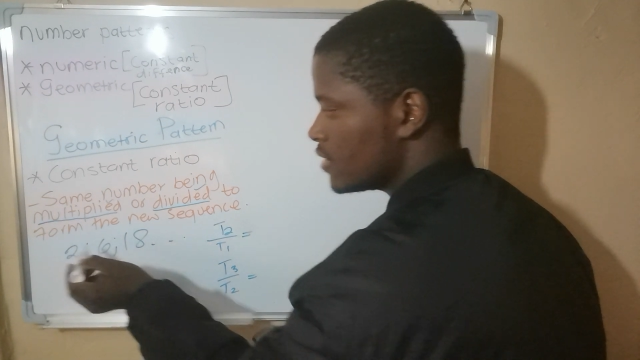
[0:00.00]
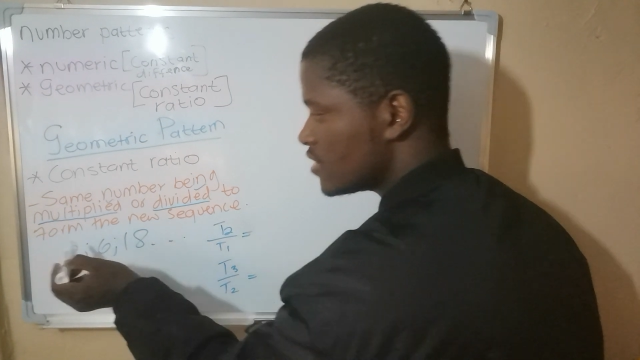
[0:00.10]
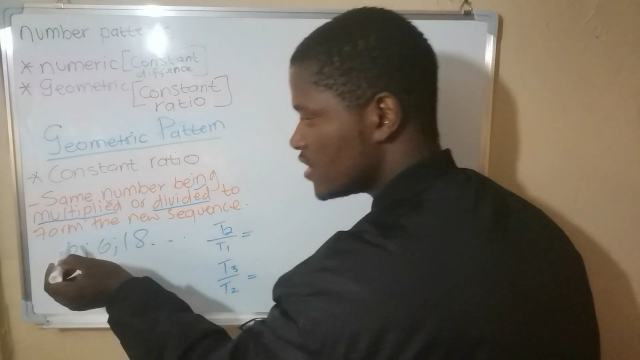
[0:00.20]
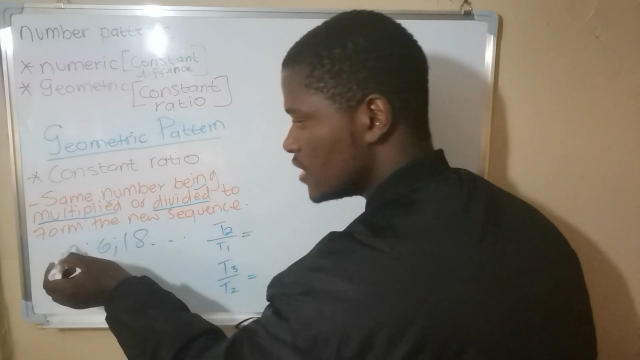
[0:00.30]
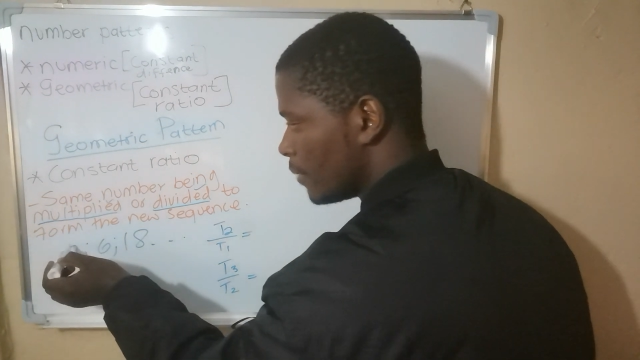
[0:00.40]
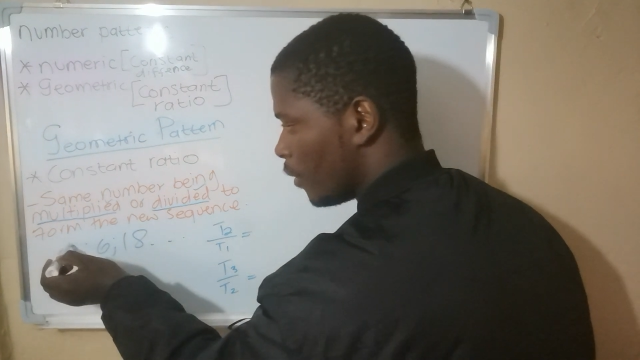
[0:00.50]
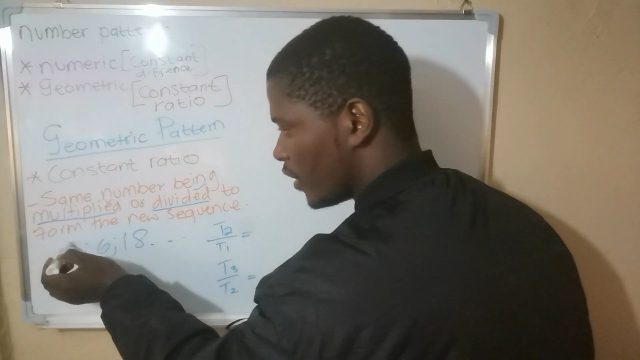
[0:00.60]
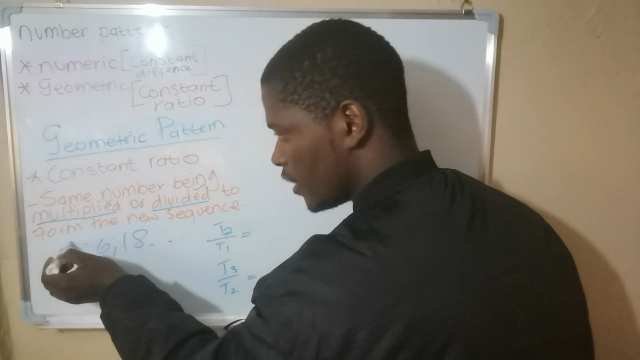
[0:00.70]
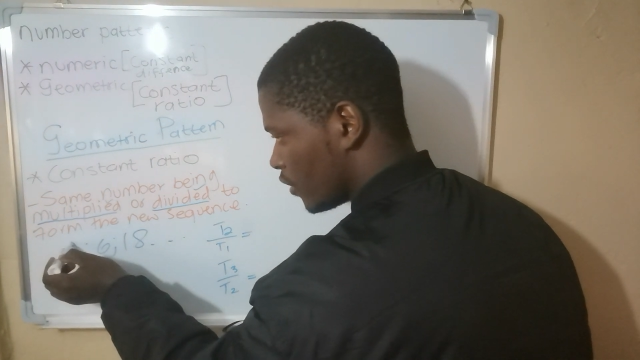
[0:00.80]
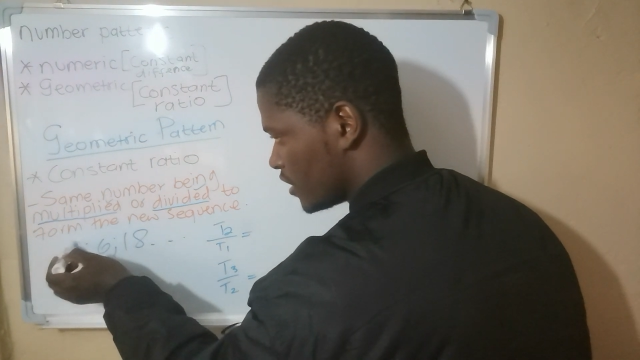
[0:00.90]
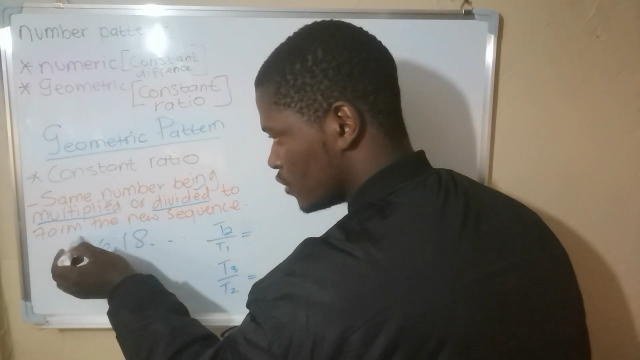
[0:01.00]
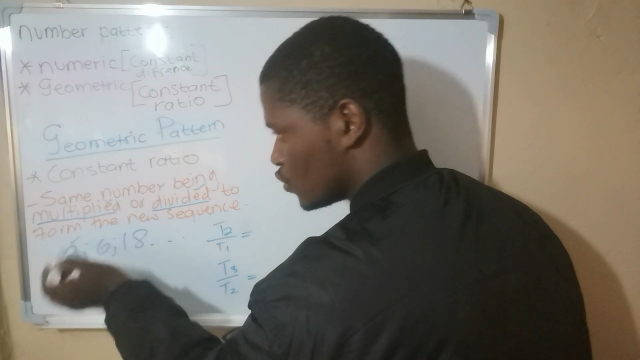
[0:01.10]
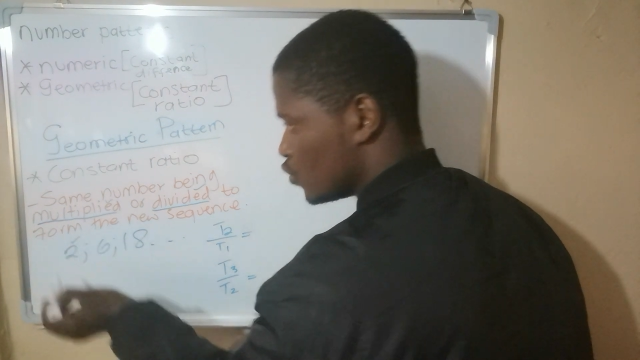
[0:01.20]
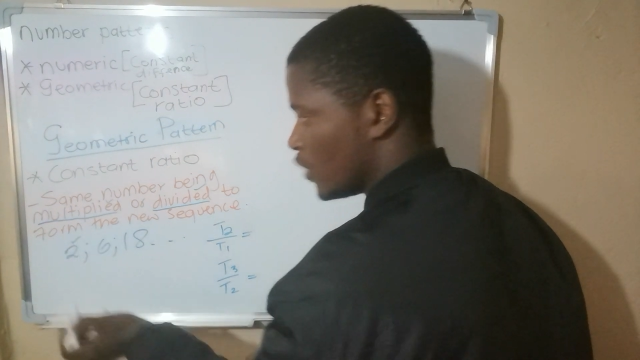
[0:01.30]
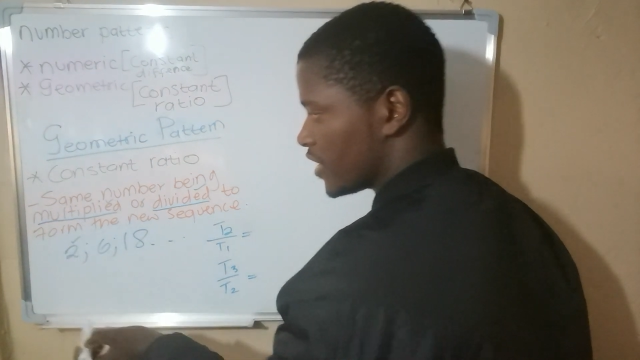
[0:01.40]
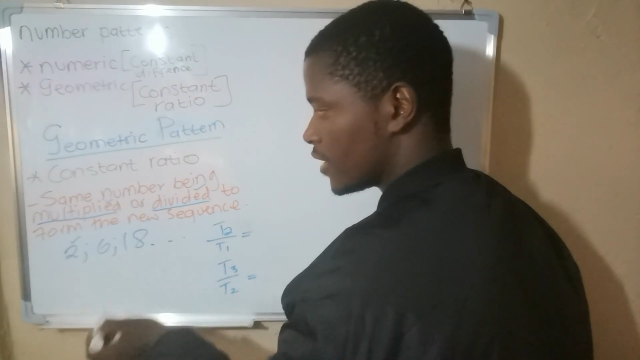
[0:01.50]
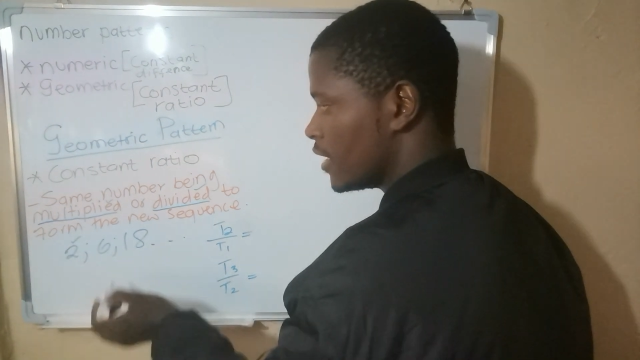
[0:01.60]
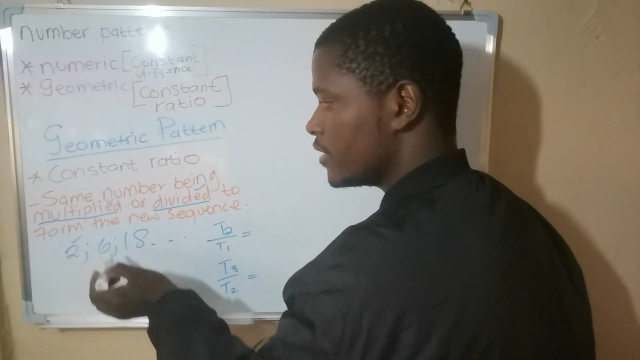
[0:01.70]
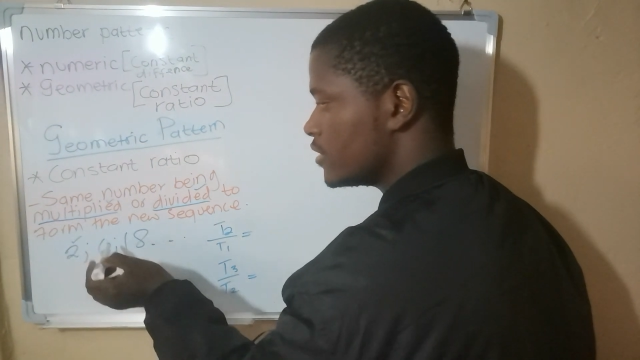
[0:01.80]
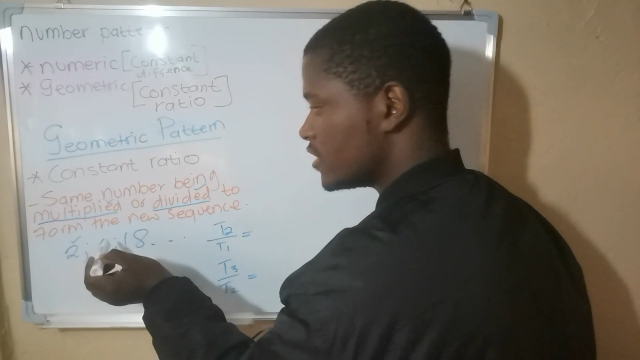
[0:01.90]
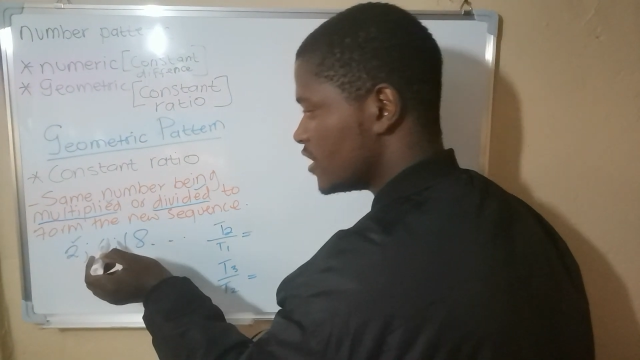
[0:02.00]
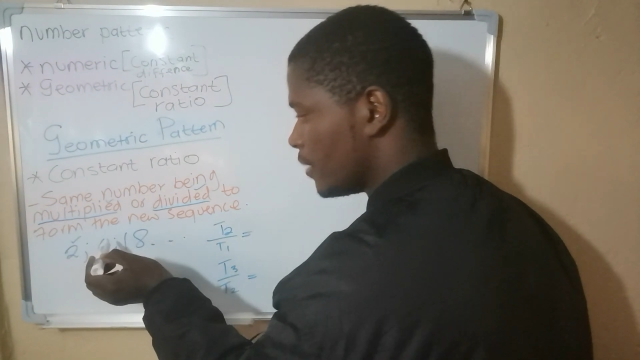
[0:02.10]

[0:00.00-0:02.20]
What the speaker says: T number 1 get 2 and T